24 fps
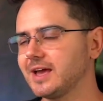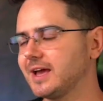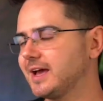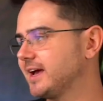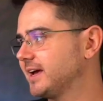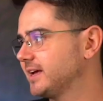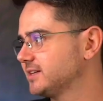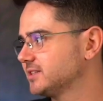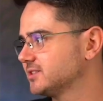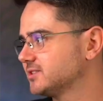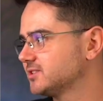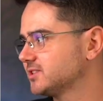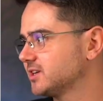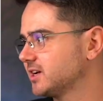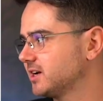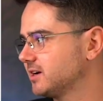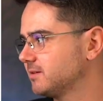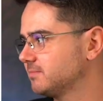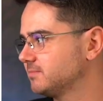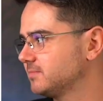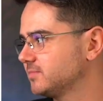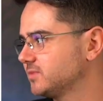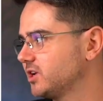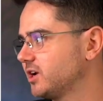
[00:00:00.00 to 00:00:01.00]
and
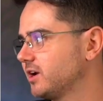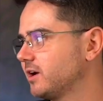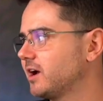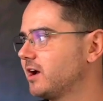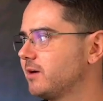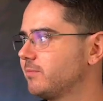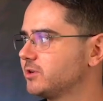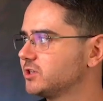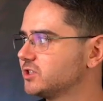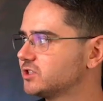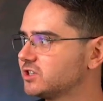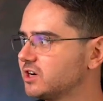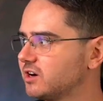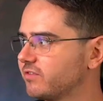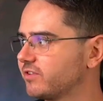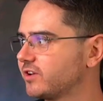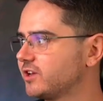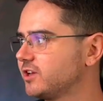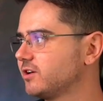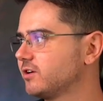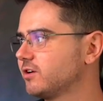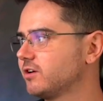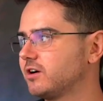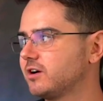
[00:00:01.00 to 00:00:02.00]
um, you know how much
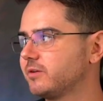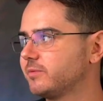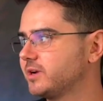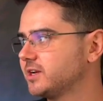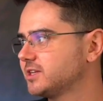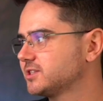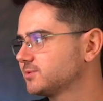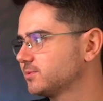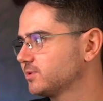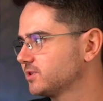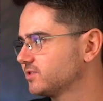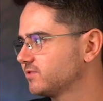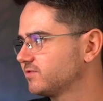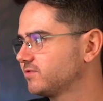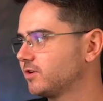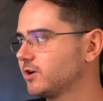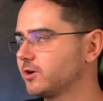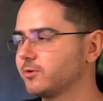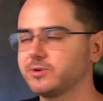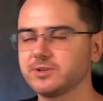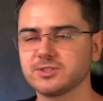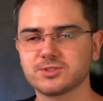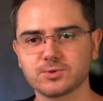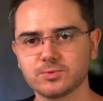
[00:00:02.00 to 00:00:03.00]
traffic you got, how many Twitter
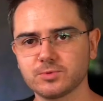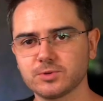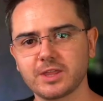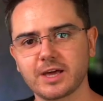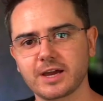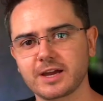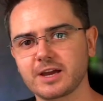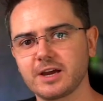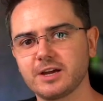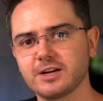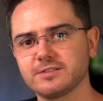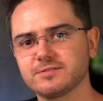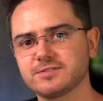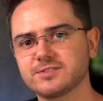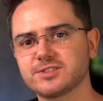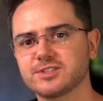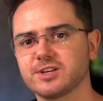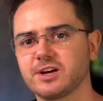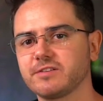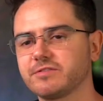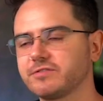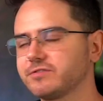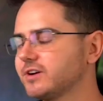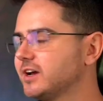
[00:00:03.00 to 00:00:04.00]
followers, all that kind of
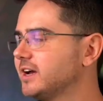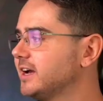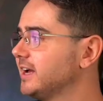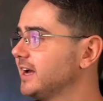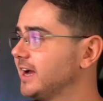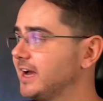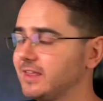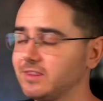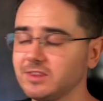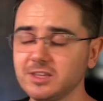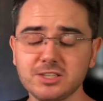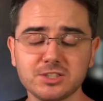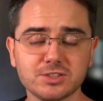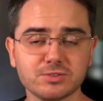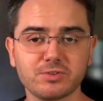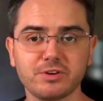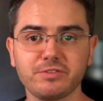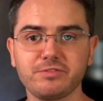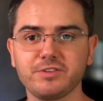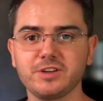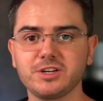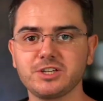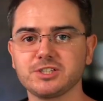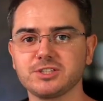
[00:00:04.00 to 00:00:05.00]
stuff. And these
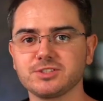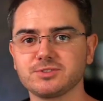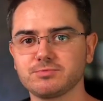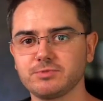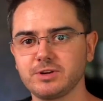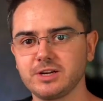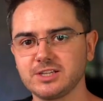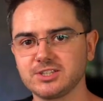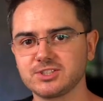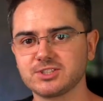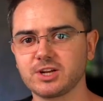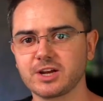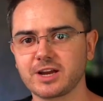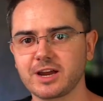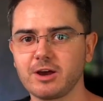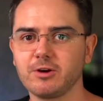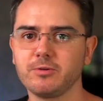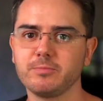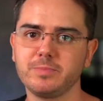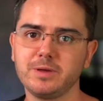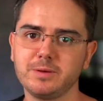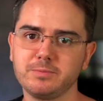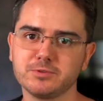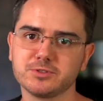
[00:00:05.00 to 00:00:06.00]
three features really stuck
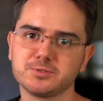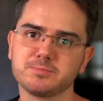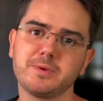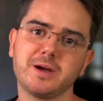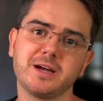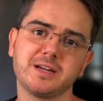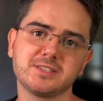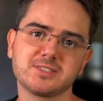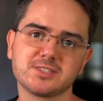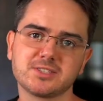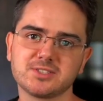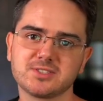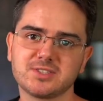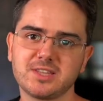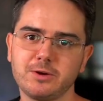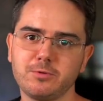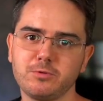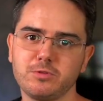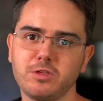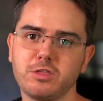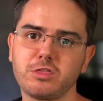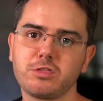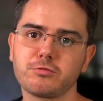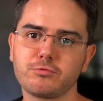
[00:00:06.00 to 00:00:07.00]
out in people's minds because they
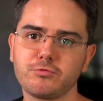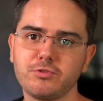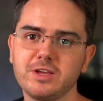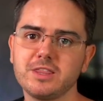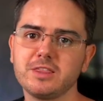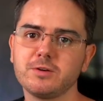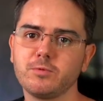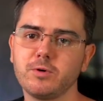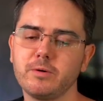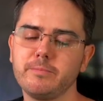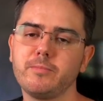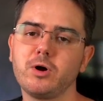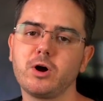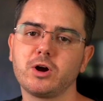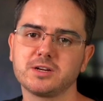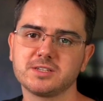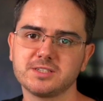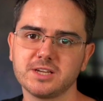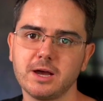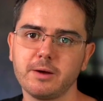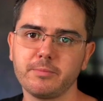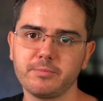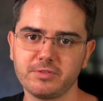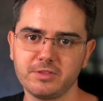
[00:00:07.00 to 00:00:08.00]
were the three that were
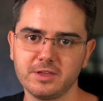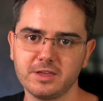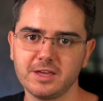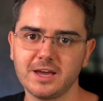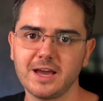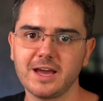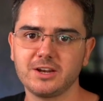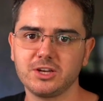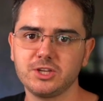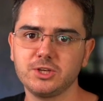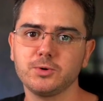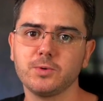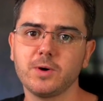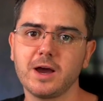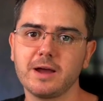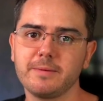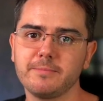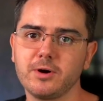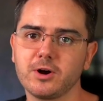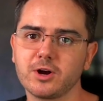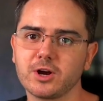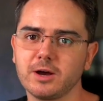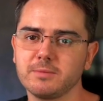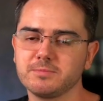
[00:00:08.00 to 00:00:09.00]
mocked up that had UI
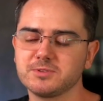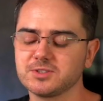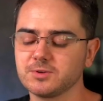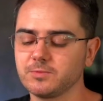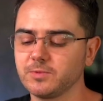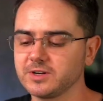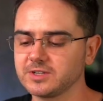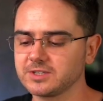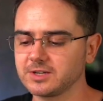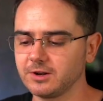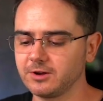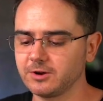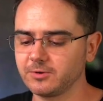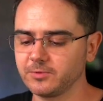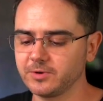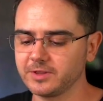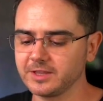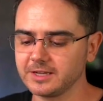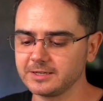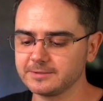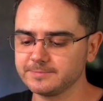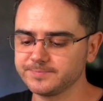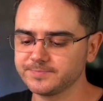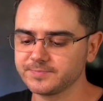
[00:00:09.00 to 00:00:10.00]
mockups that went along
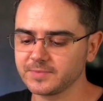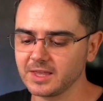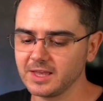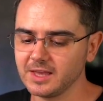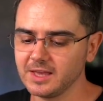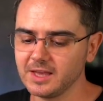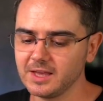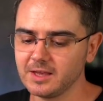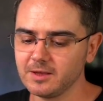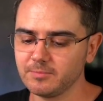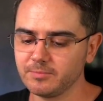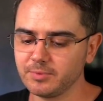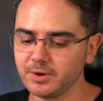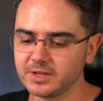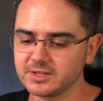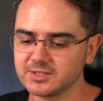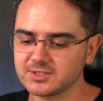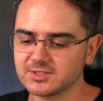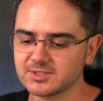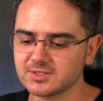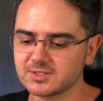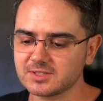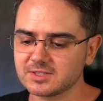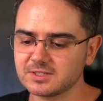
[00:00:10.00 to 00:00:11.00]
with it.
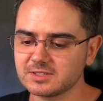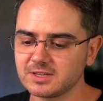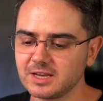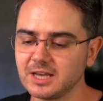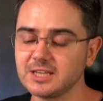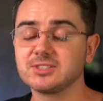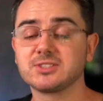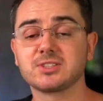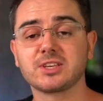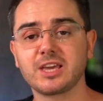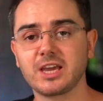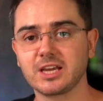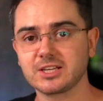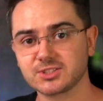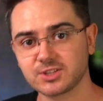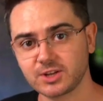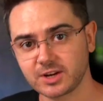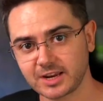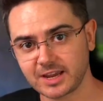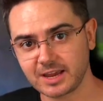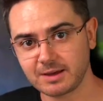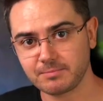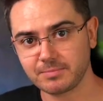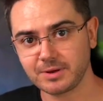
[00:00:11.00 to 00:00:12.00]
But as the
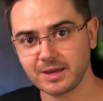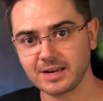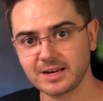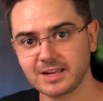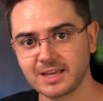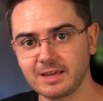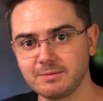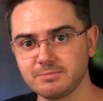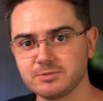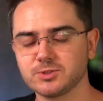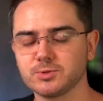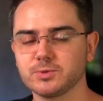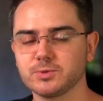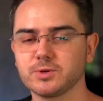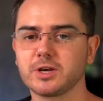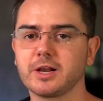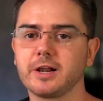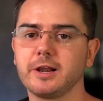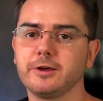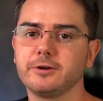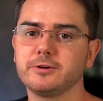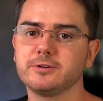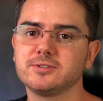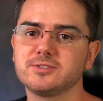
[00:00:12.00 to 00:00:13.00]
Kickstarter campaign came to a
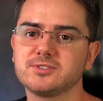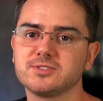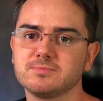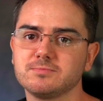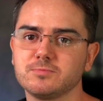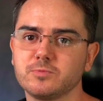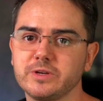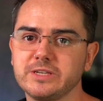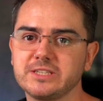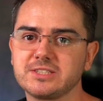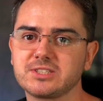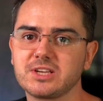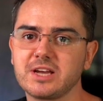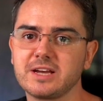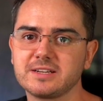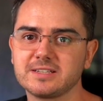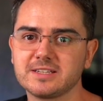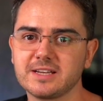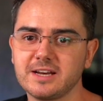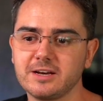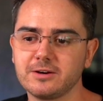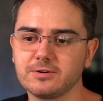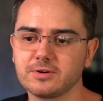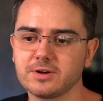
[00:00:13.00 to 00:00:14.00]
close, and we sat
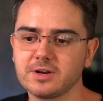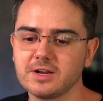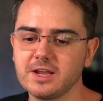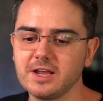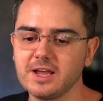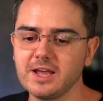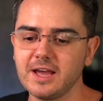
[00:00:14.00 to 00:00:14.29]
down